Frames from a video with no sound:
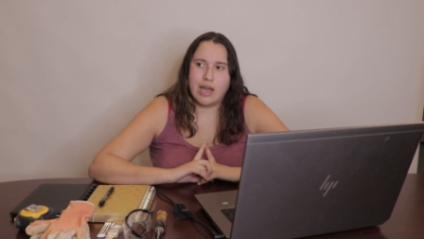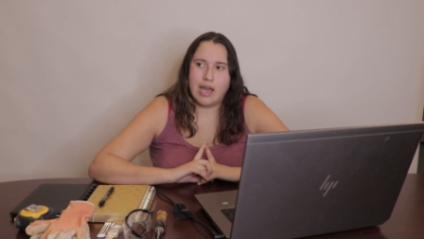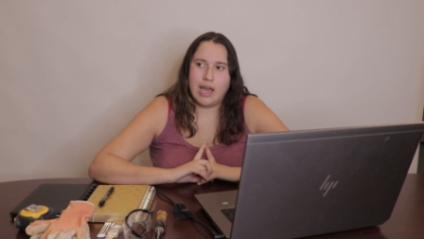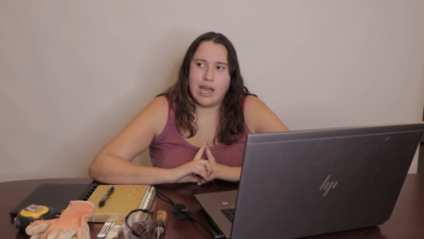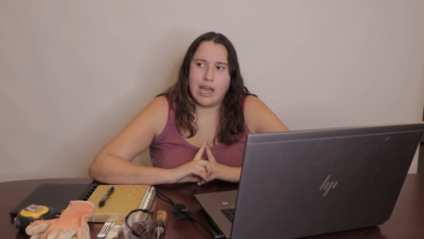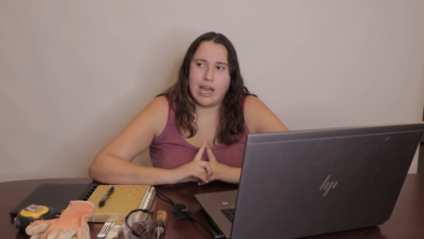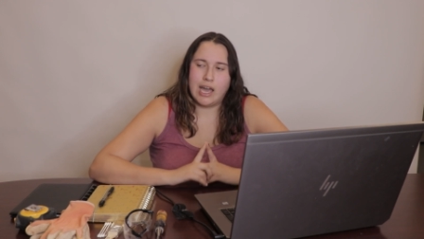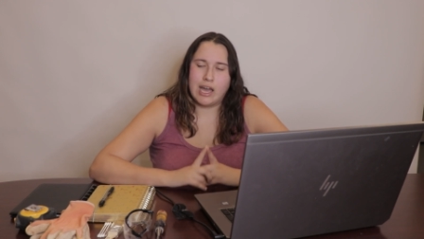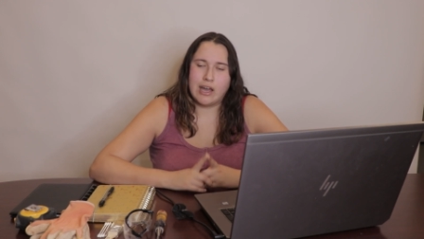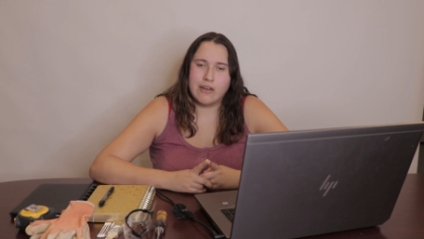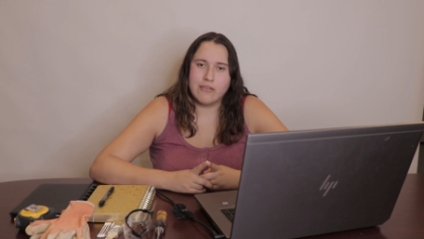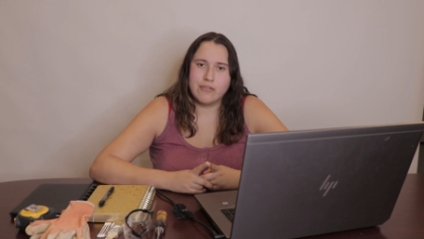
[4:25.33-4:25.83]

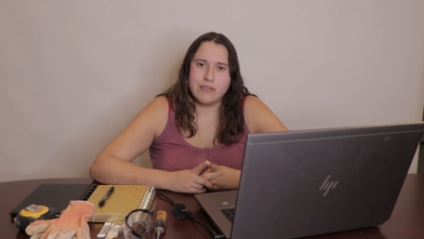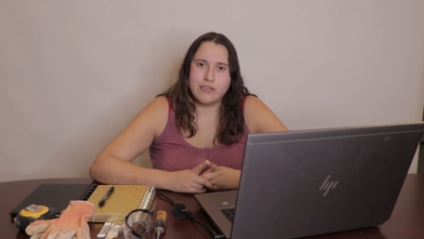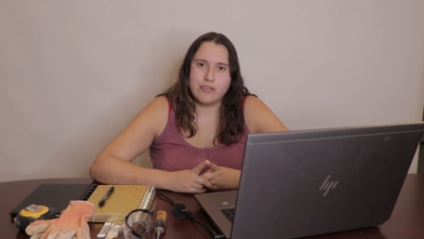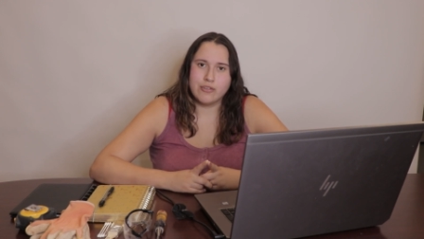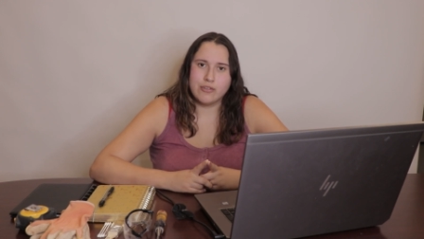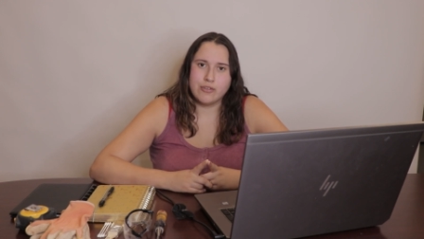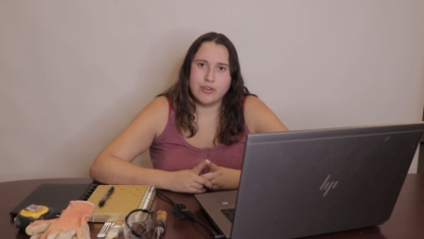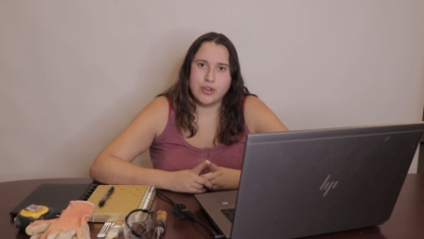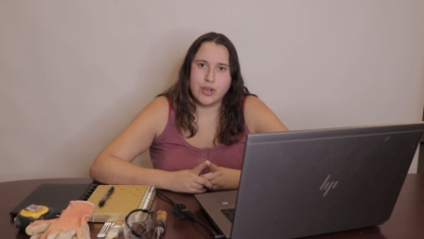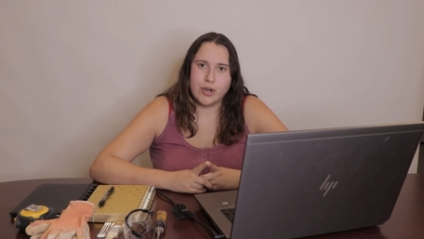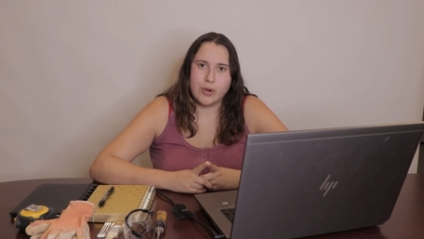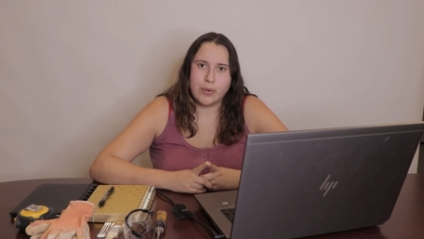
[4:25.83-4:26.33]
have
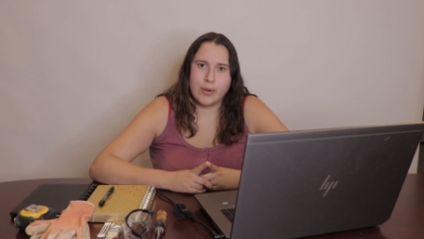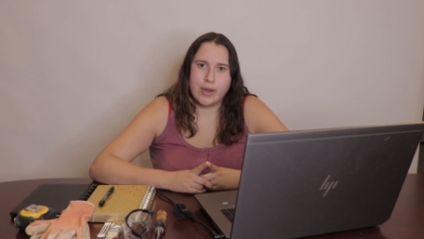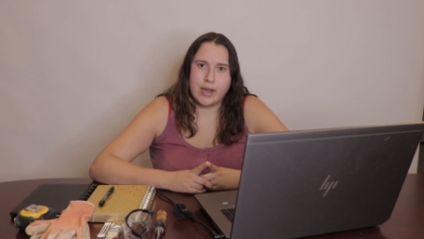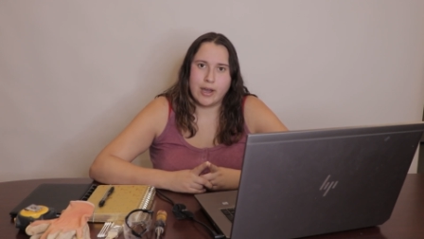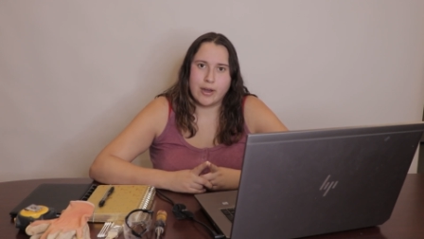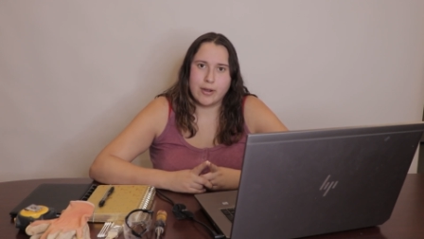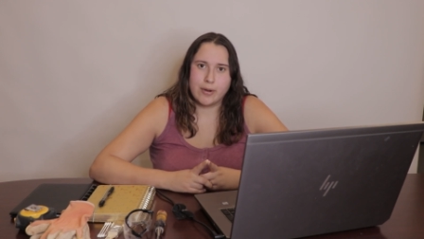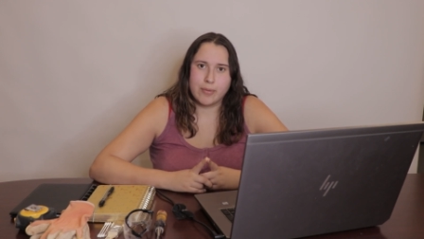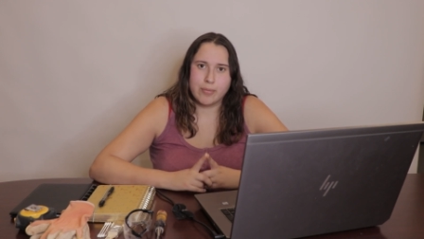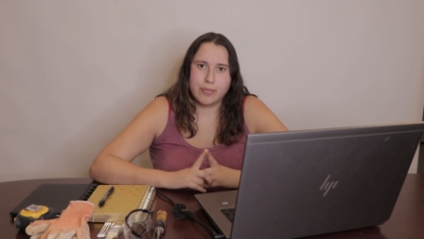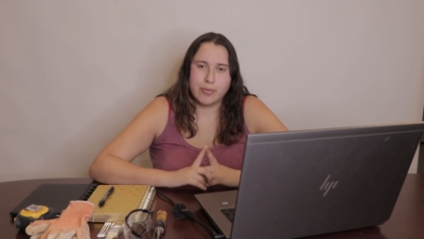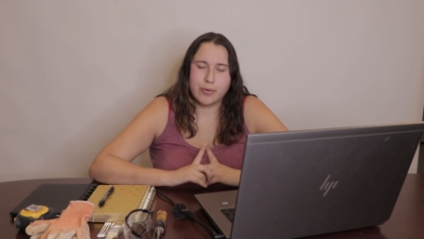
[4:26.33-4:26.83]
to know
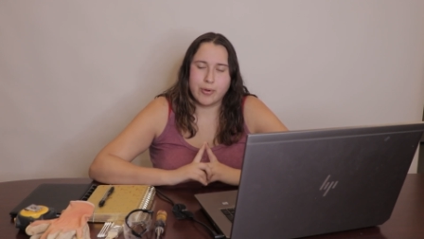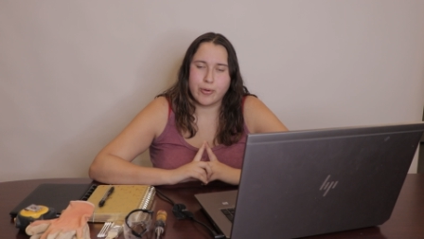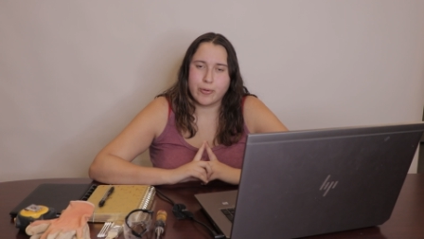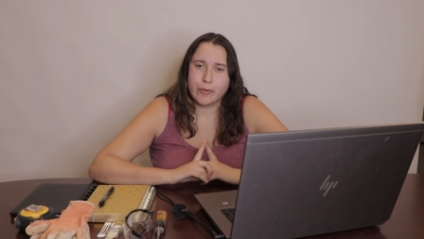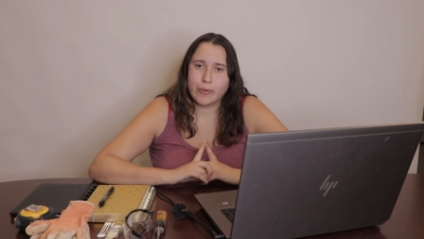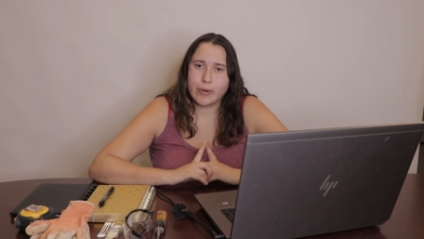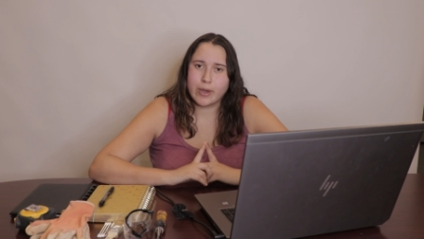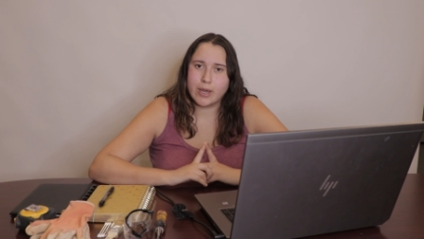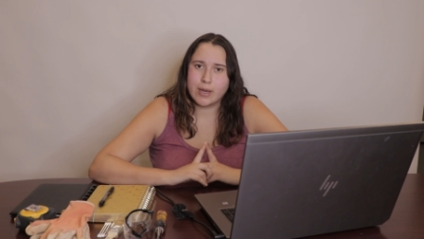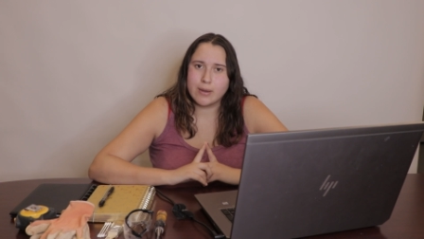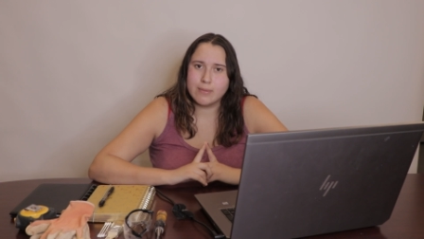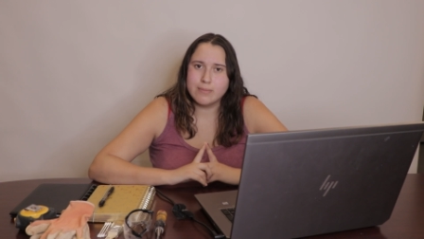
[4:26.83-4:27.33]
how to
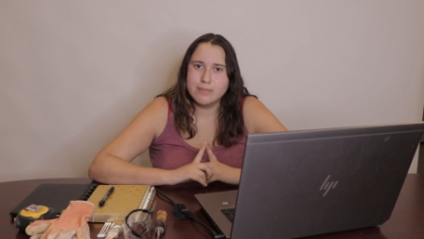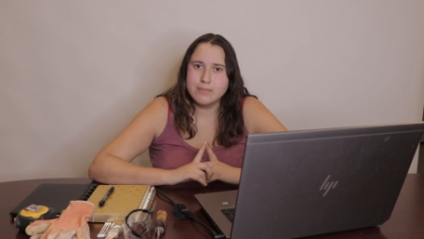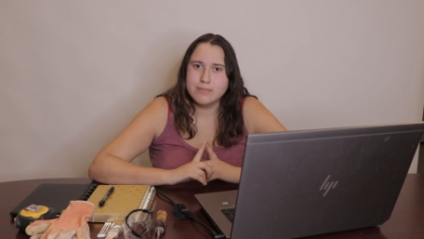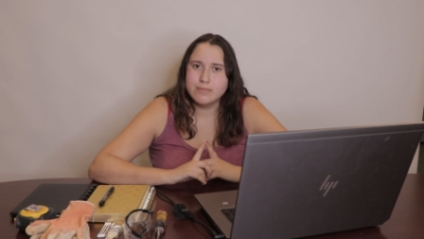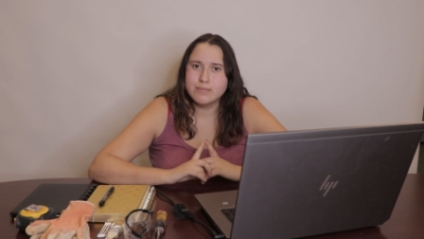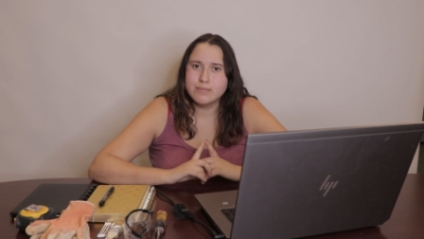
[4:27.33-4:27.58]
program.